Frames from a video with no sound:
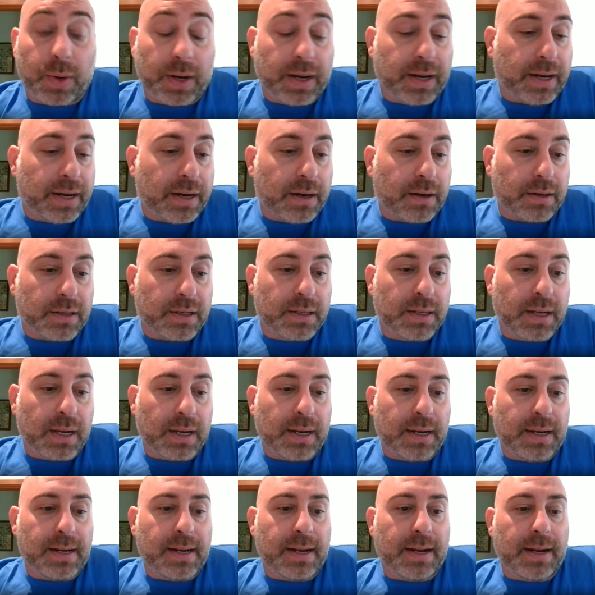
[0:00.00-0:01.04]
years.
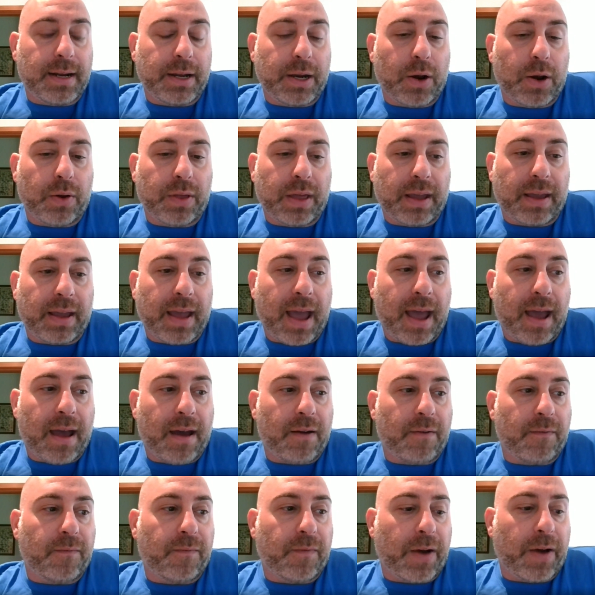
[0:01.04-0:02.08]
They
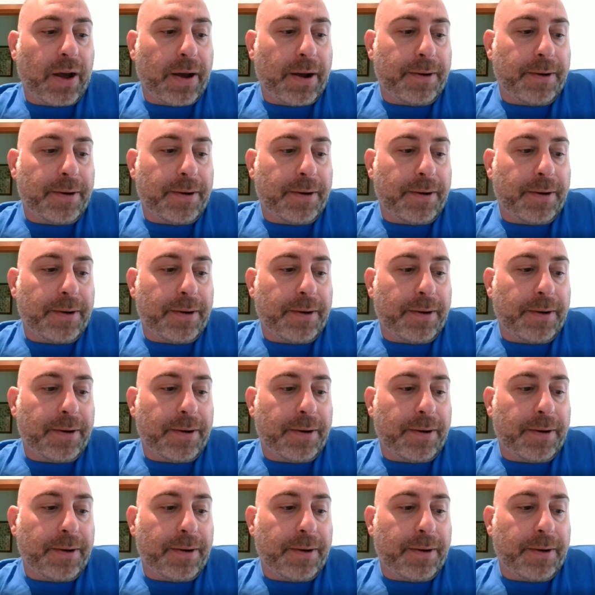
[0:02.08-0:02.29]
have